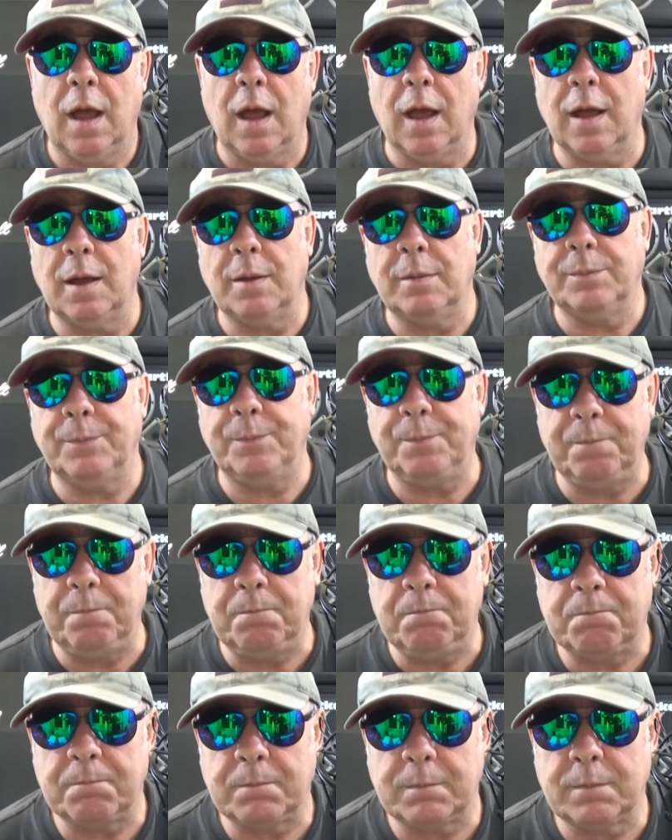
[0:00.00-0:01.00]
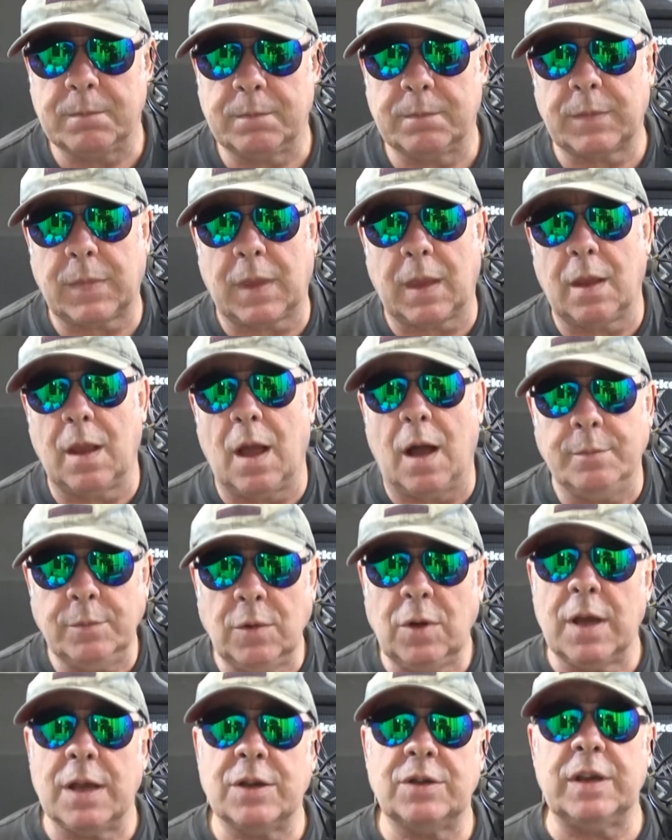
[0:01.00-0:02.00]
I'm
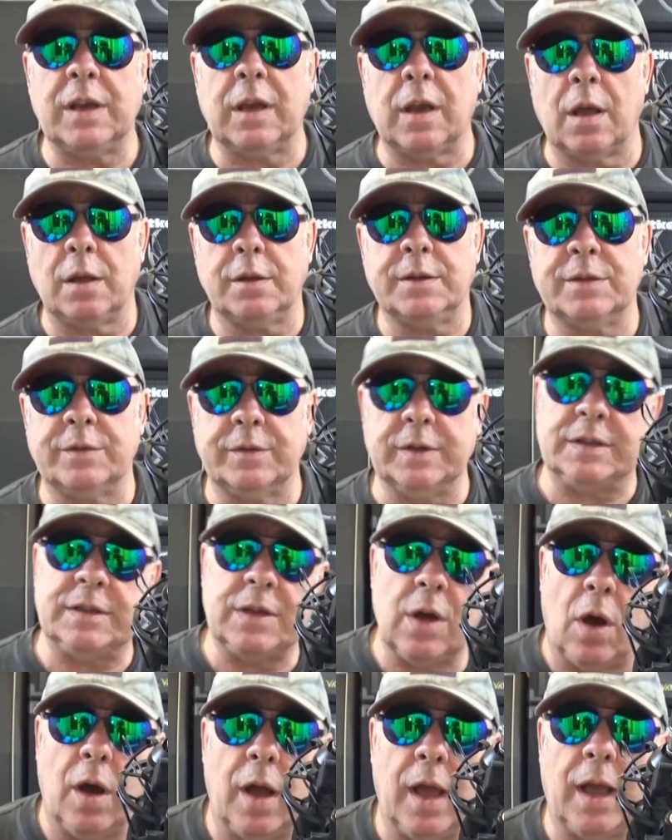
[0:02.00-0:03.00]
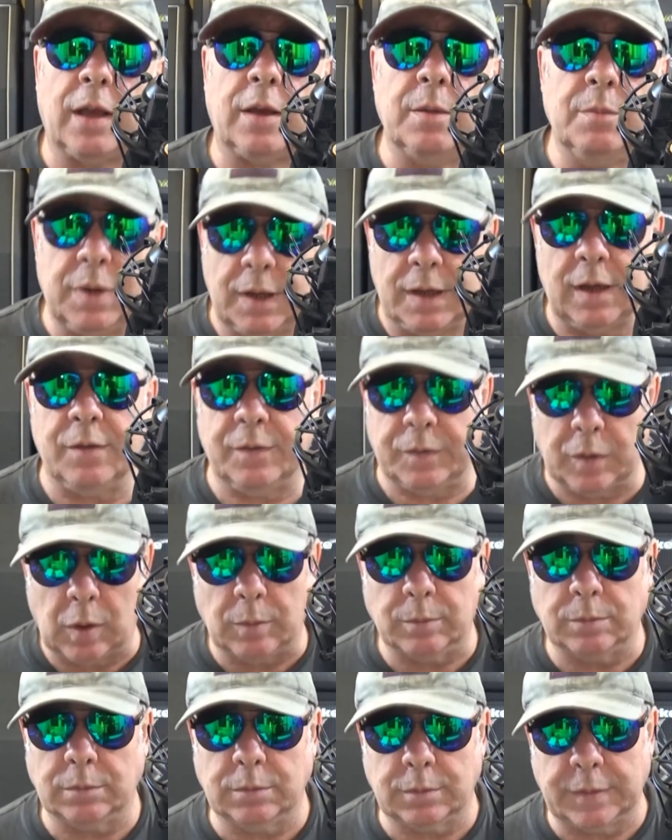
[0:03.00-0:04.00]
not actually going to retire completely
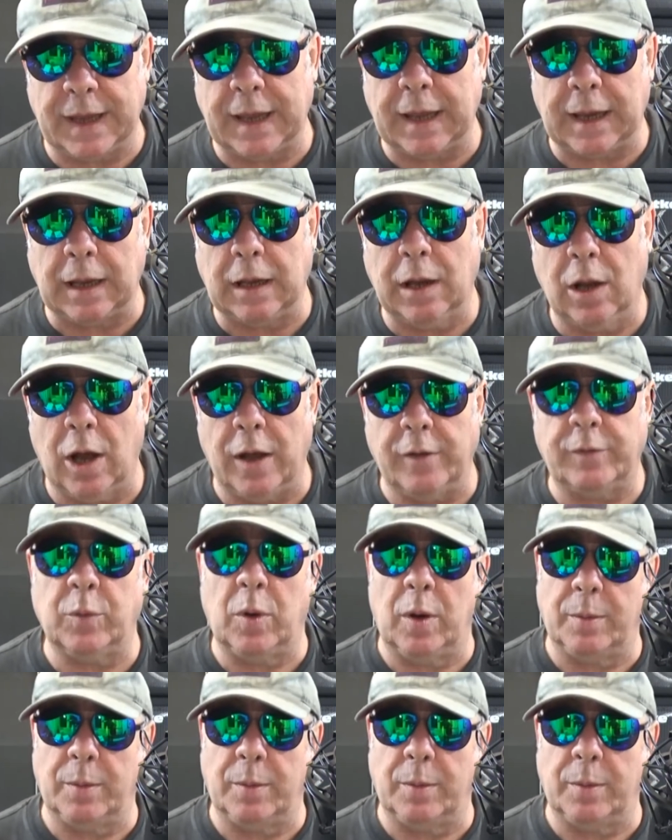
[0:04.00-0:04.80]
from gigging live.